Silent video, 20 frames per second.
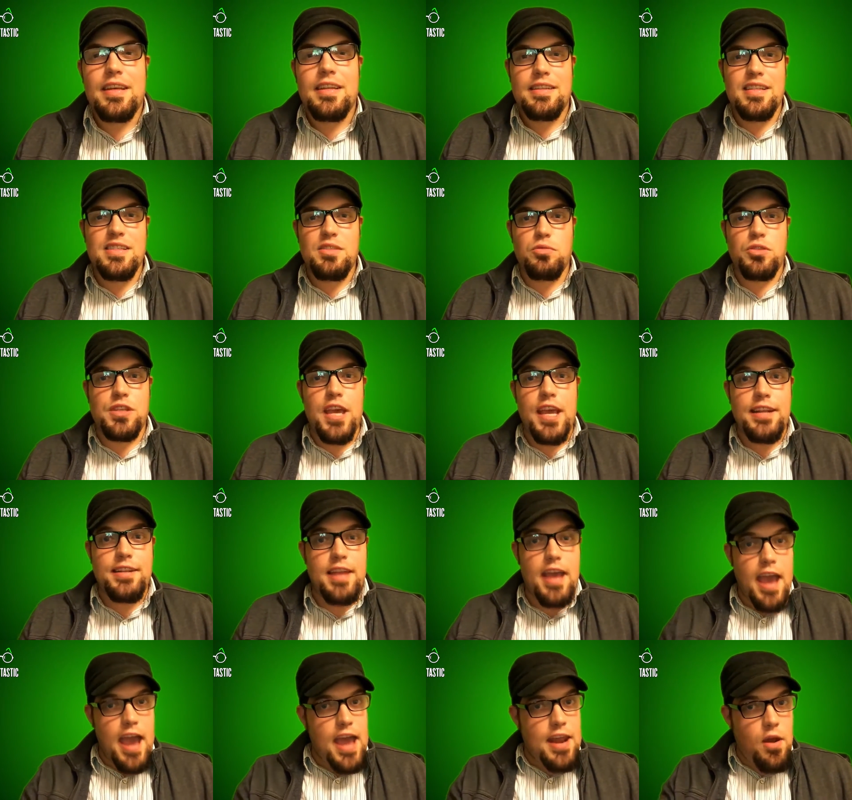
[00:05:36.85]
This was Geek
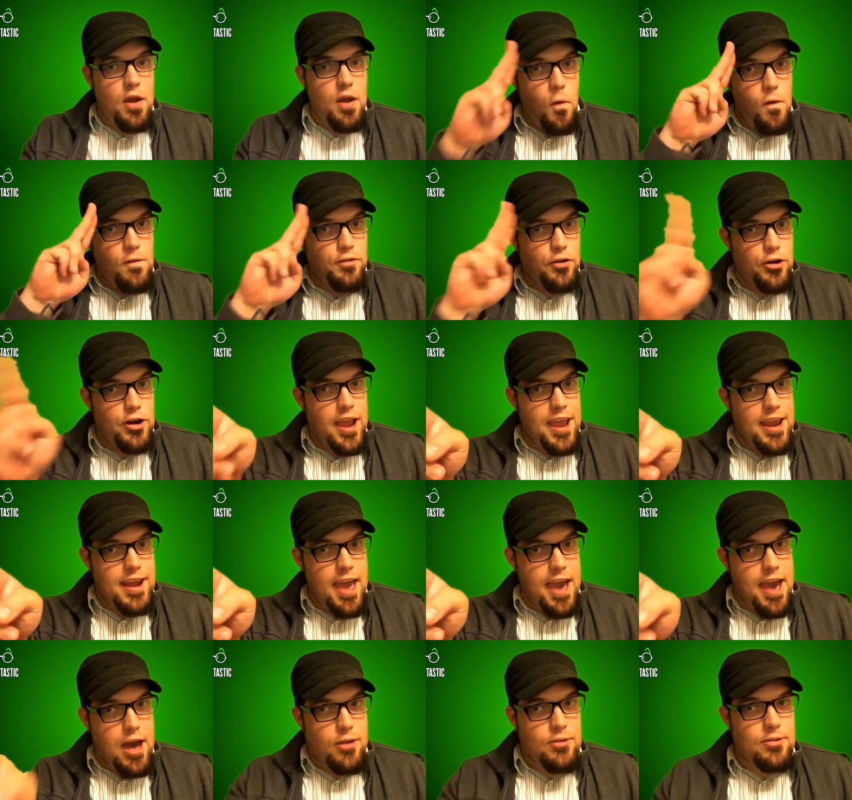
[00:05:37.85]
Dad, over and
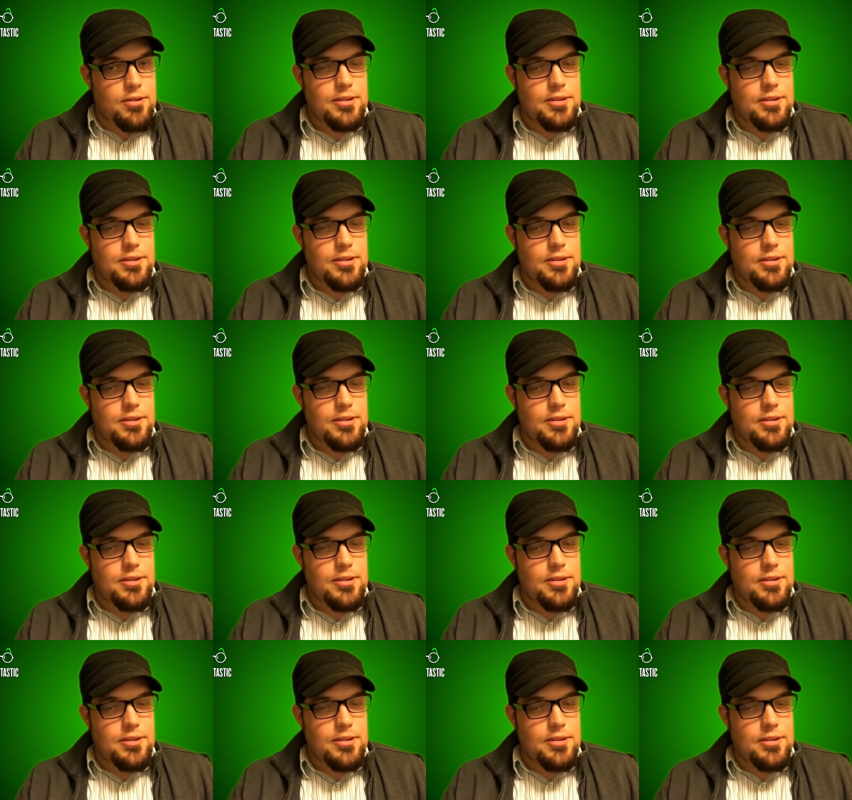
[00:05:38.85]
out.